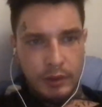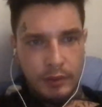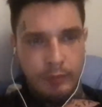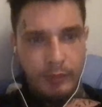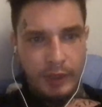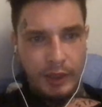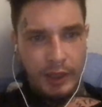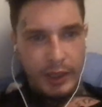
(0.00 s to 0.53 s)

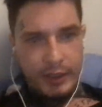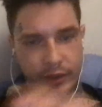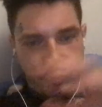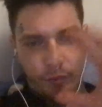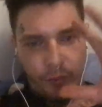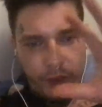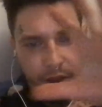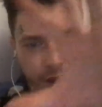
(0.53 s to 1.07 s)
my last
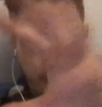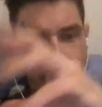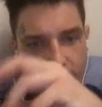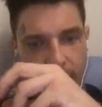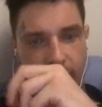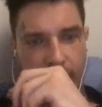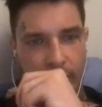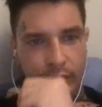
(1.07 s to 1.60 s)
reach out
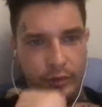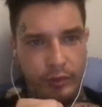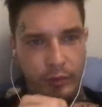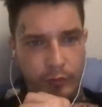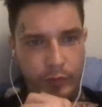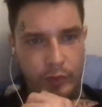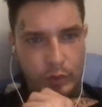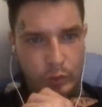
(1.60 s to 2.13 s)
there into the
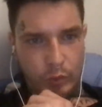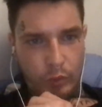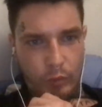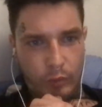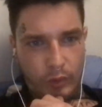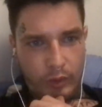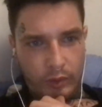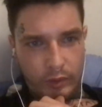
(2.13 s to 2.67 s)
virtual
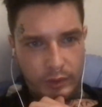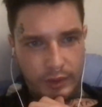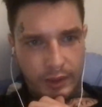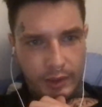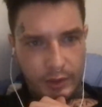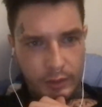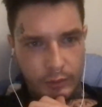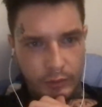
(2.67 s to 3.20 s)
world to
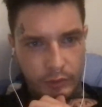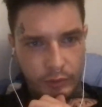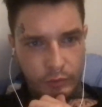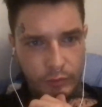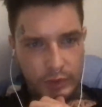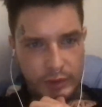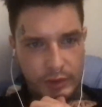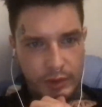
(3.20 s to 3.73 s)
anyone who
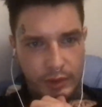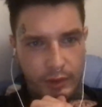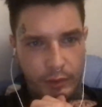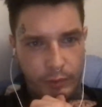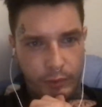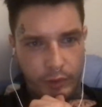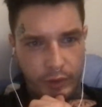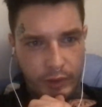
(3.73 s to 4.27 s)
wants to
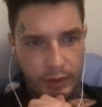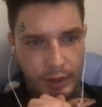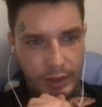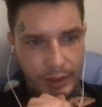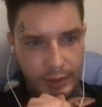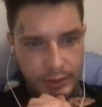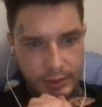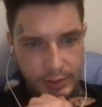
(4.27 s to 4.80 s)
network and
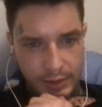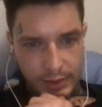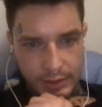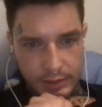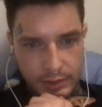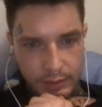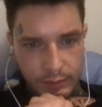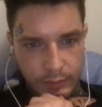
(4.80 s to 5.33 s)
actually get
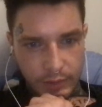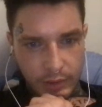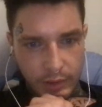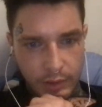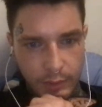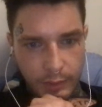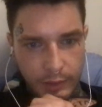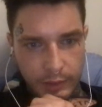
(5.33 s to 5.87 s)
something done
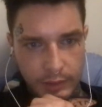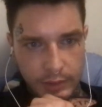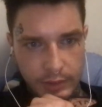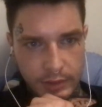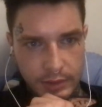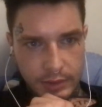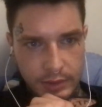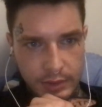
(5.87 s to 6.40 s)
about
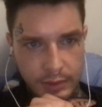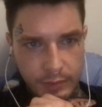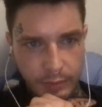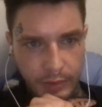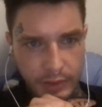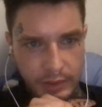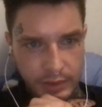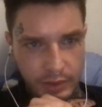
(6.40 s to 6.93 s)
this.
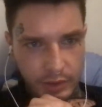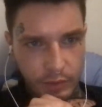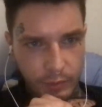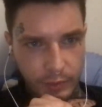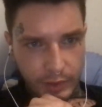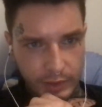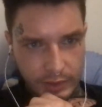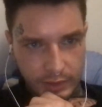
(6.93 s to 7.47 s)
Because the
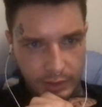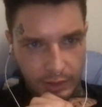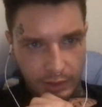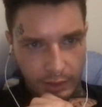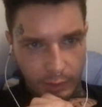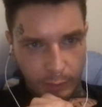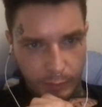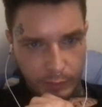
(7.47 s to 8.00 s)
UN isn't going to
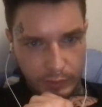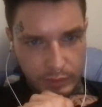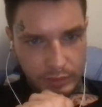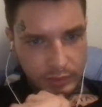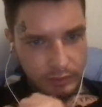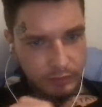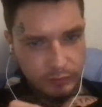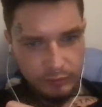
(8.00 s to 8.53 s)
help
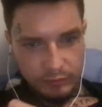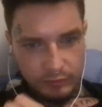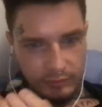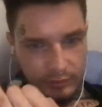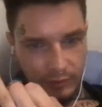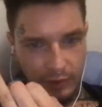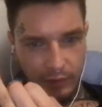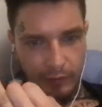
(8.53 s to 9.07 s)
us.
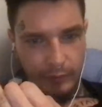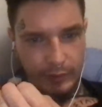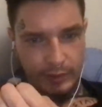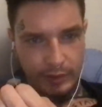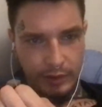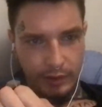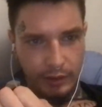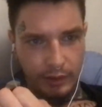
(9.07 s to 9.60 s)
The government's
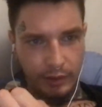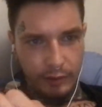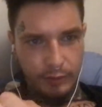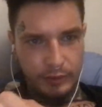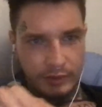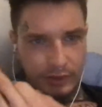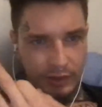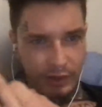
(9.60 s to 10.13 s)
not going to help
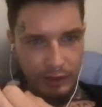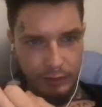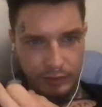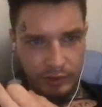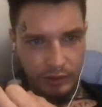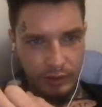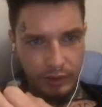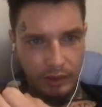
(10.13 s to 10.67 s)
us. The cops
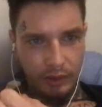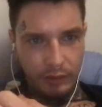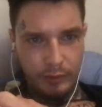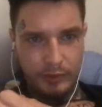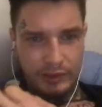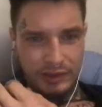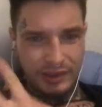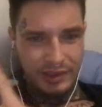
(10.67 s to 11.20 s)
aren't going to help
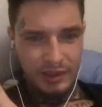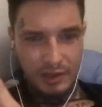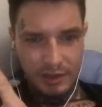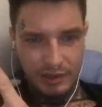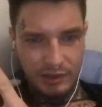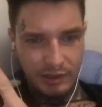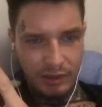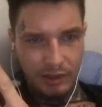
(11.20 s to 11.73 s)
us. The
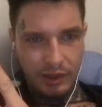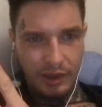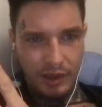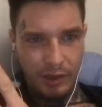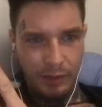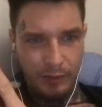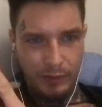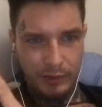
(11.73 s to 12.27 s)
psychs aren't going to
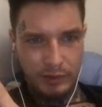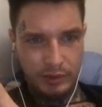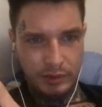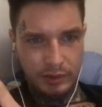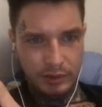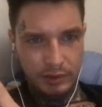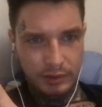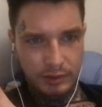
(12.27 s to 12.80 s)
help
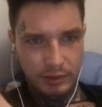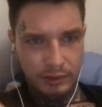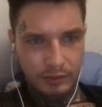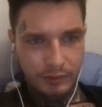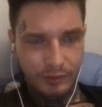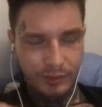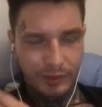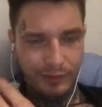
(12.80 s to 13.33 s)
us.
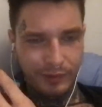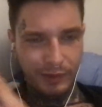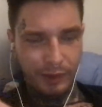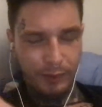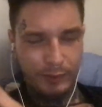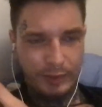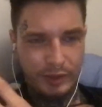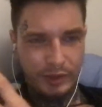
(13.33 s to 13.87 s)
We have to
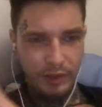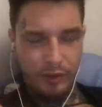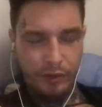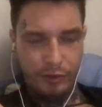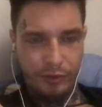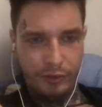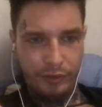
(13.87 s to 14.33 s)
help each other.